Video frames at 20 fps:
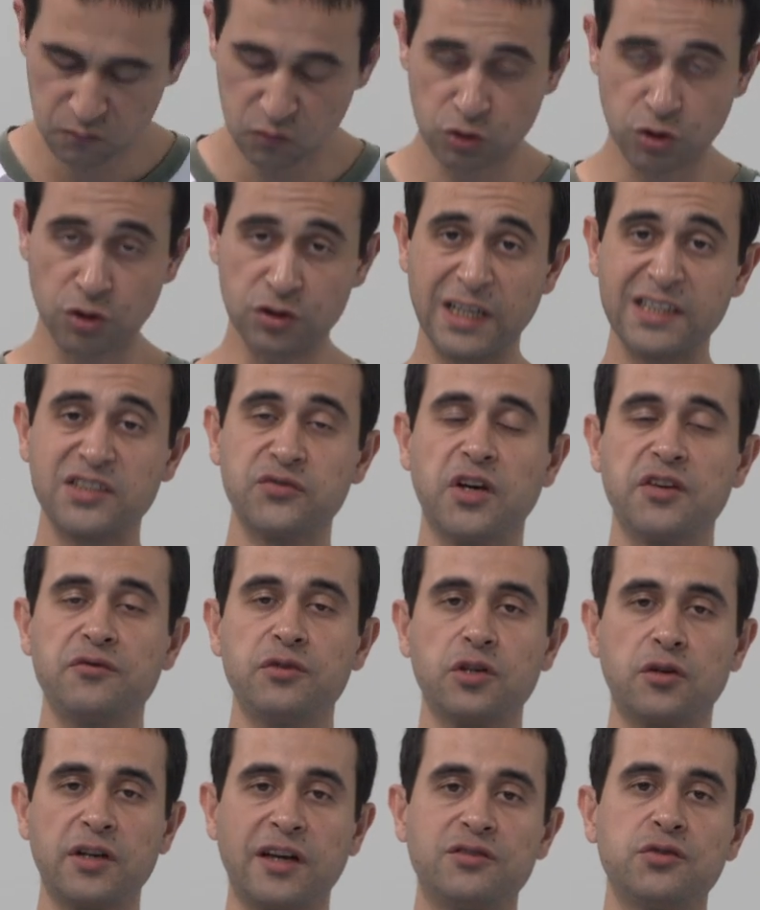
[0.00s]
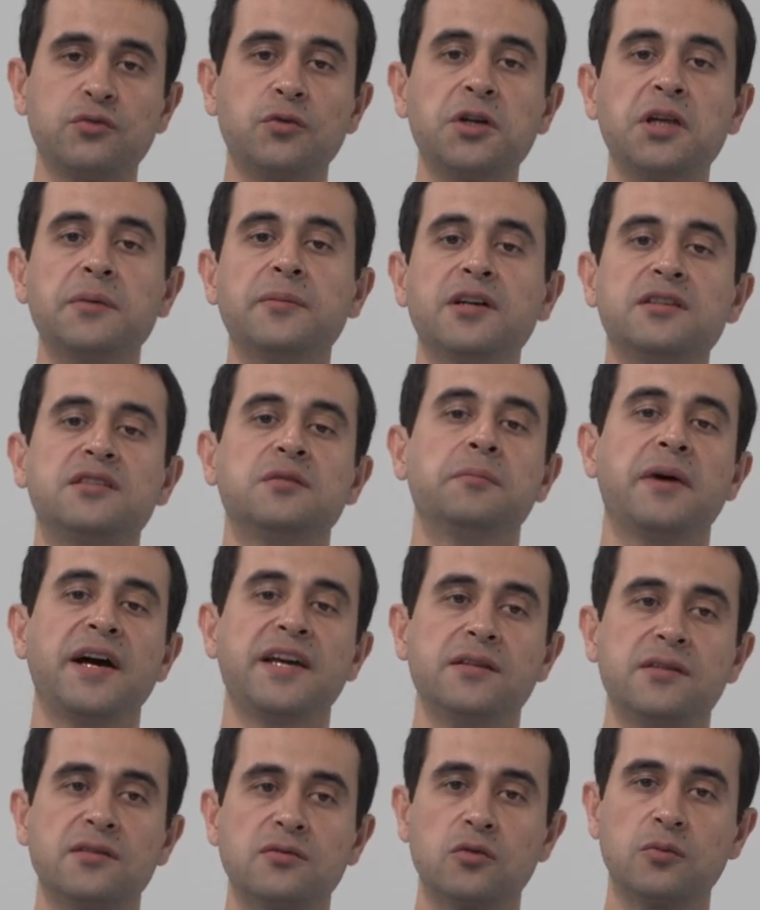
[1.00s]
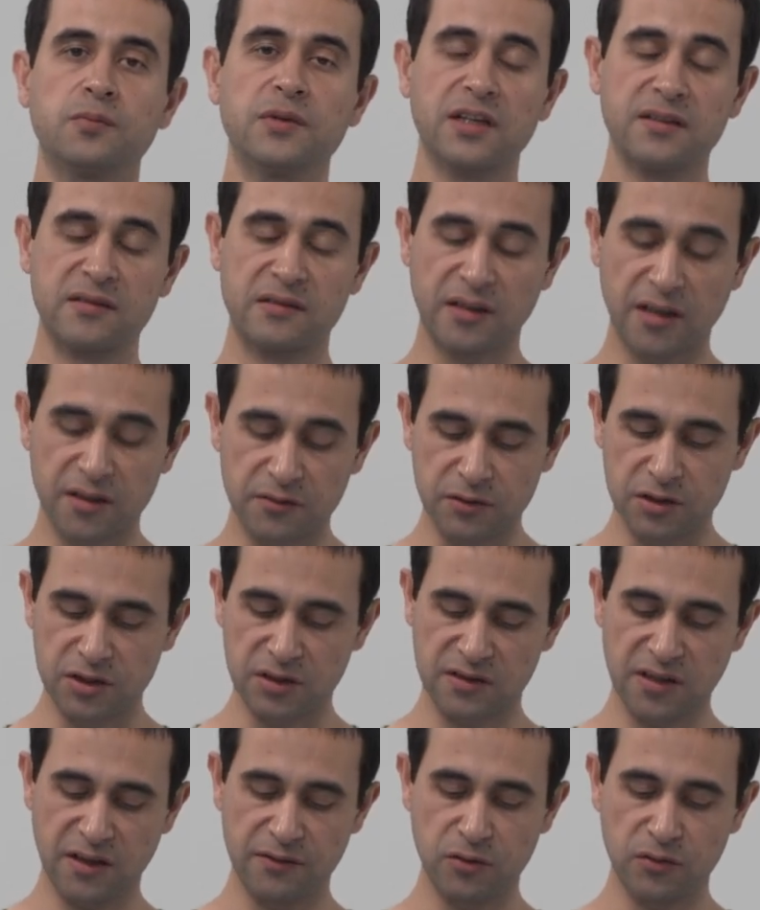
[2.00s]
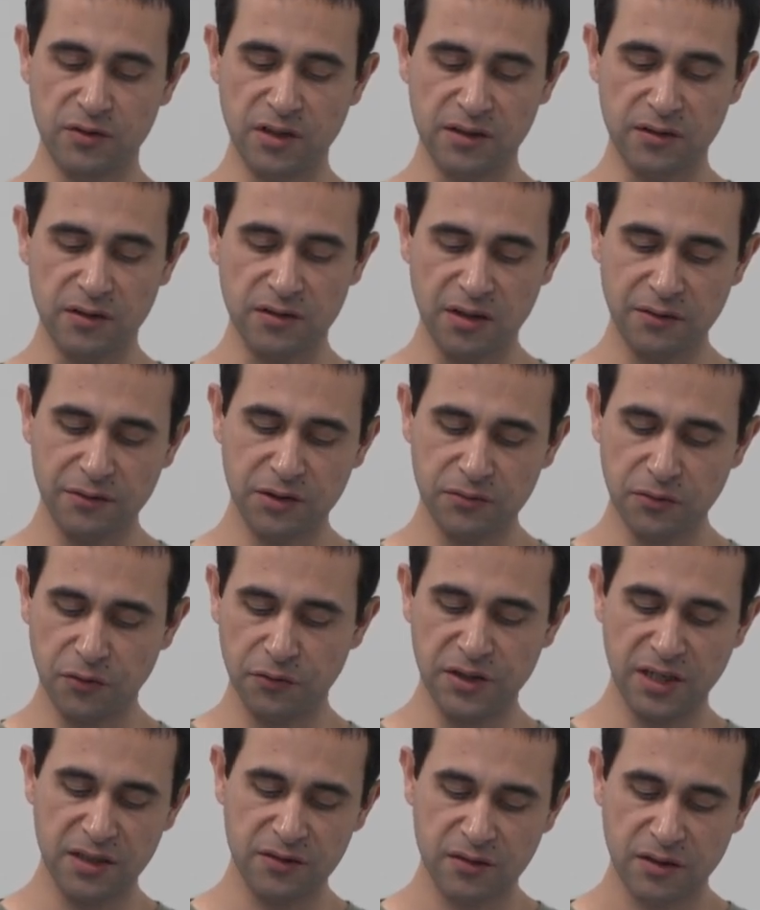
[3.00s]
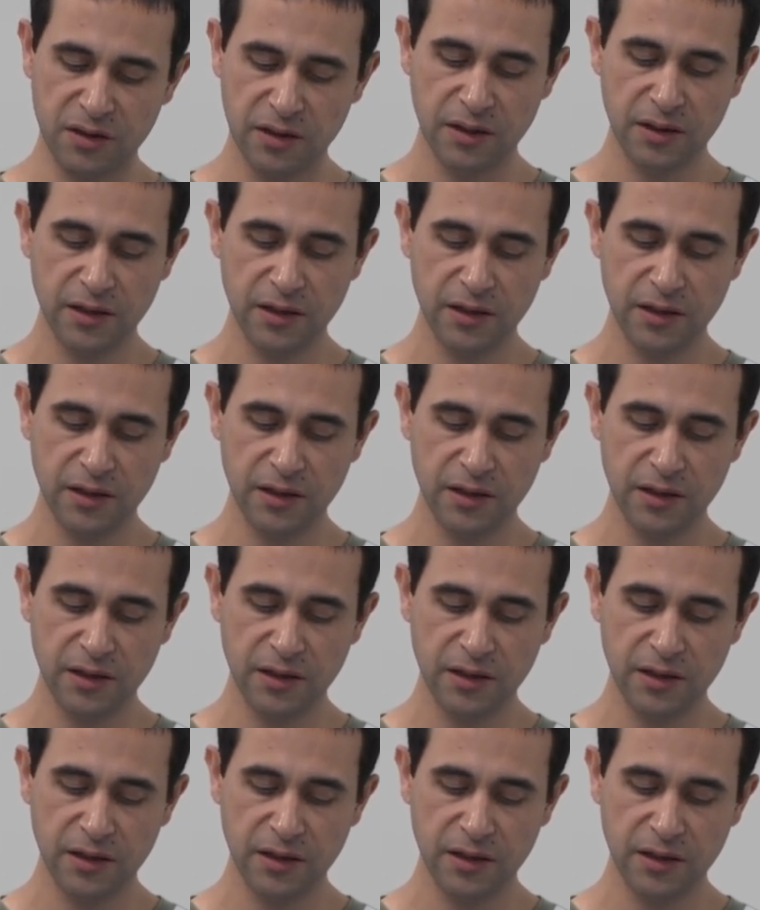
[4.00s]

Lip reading: So that's why we don't have to worry about the minus or plus sign, we just have to take the derivative of that.